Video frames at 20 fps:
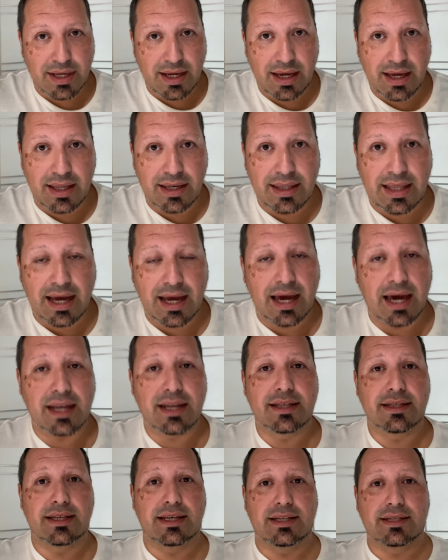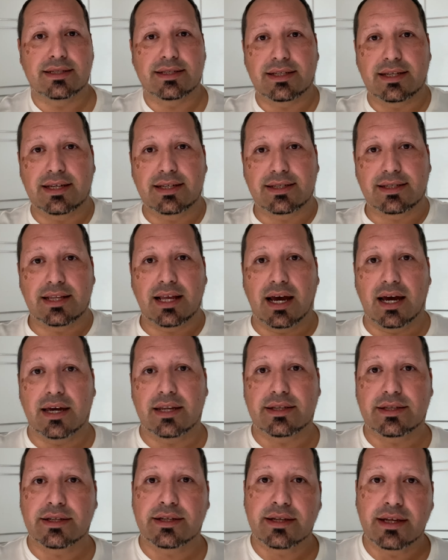and that guidance is
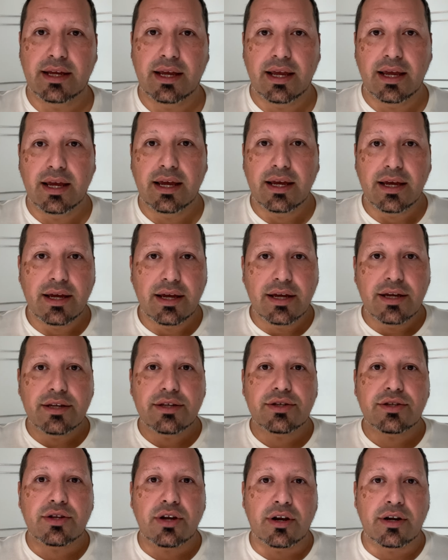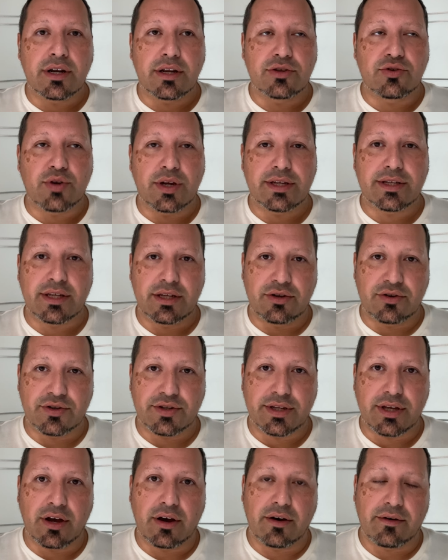not start addressing
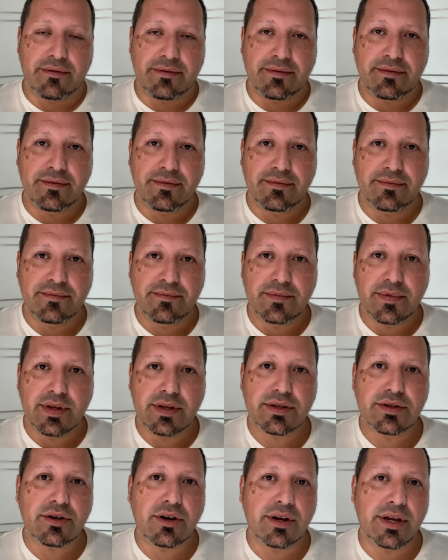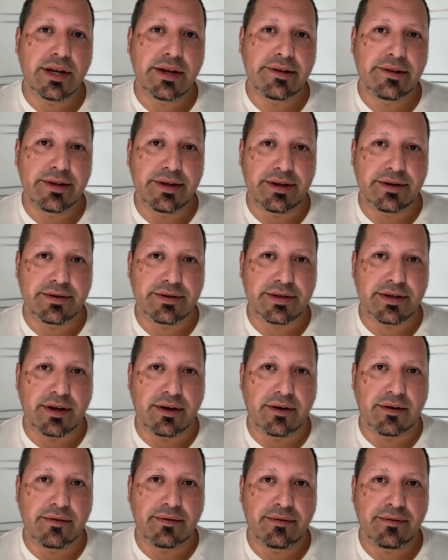yourself, start healing
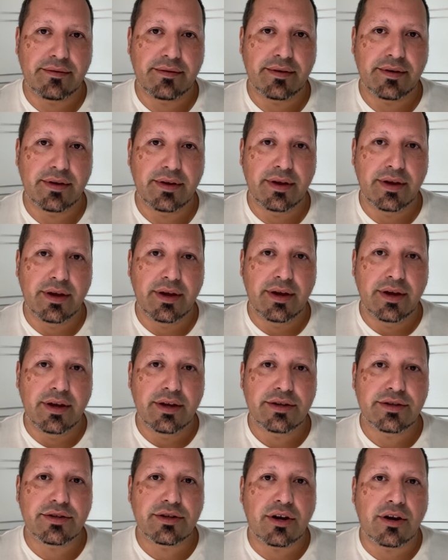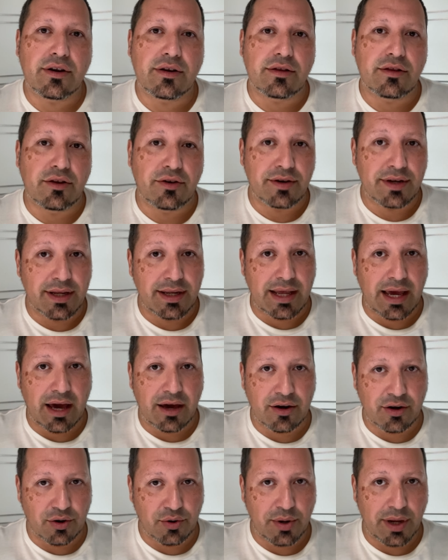yourself, start learning
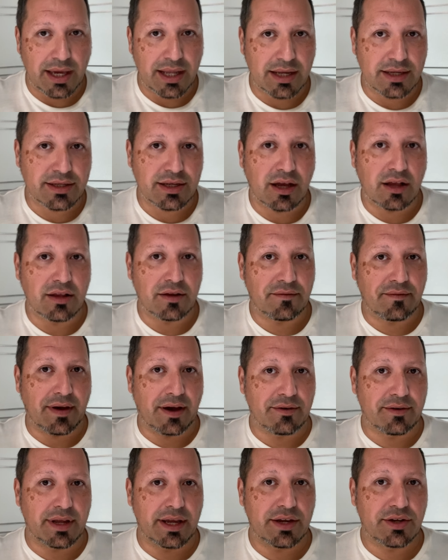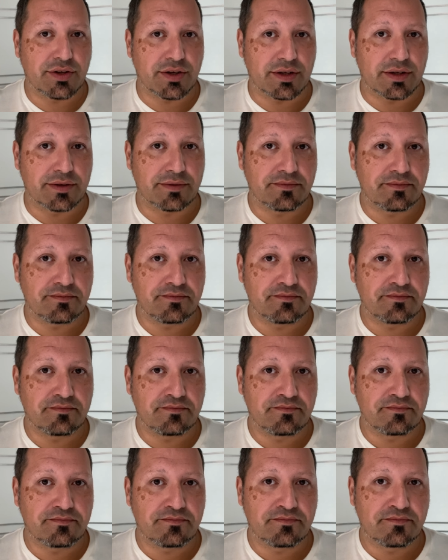how to create a solid foundation
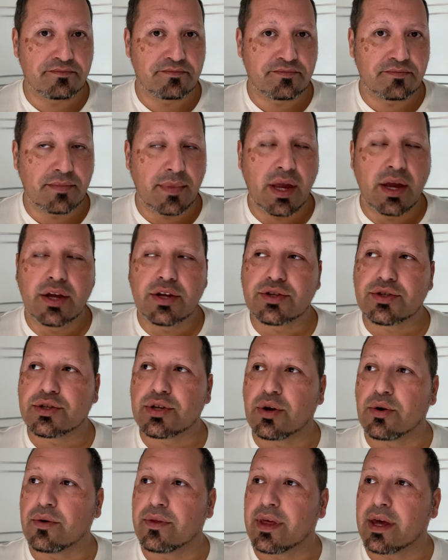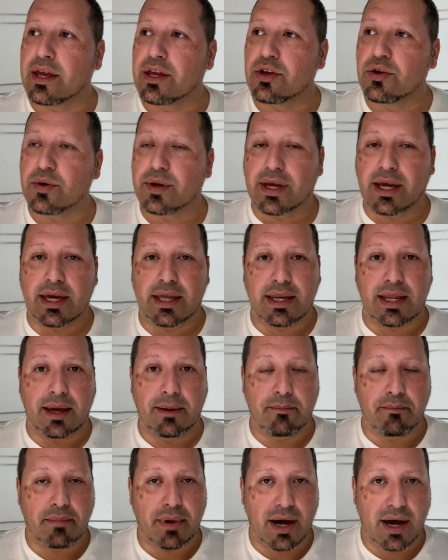so that you can
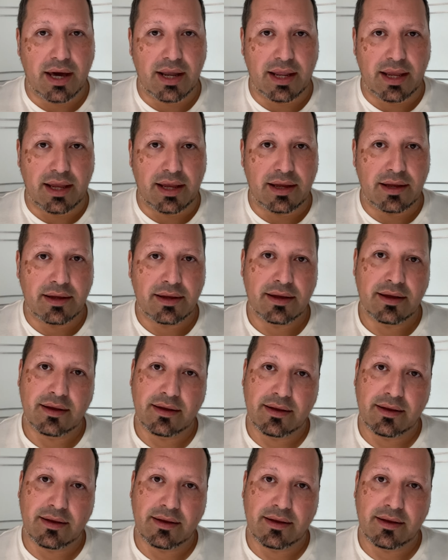embody.